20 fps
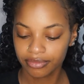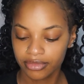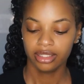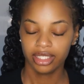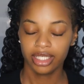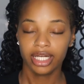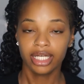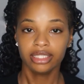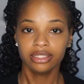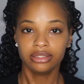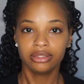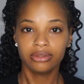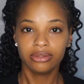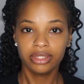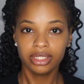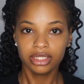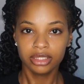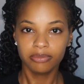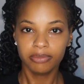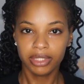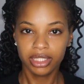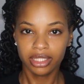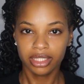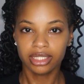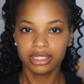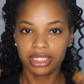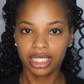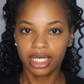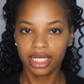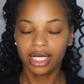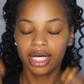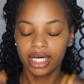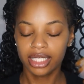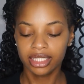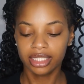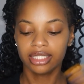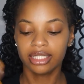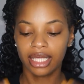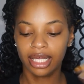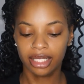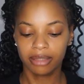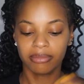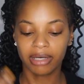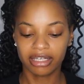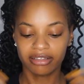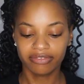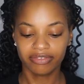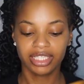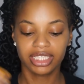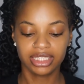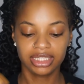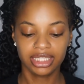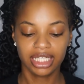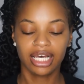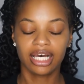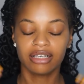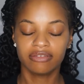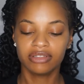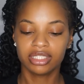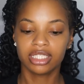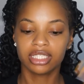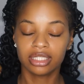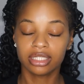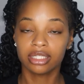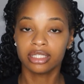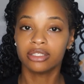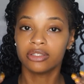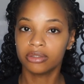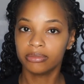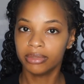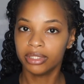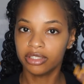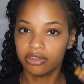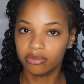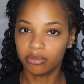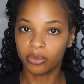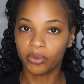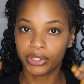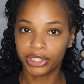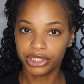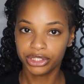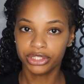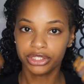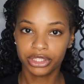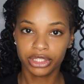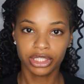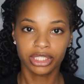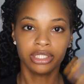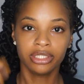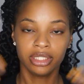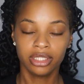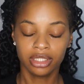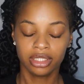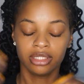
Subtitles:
And I do this because I kind of like my face having a little bit of moisture,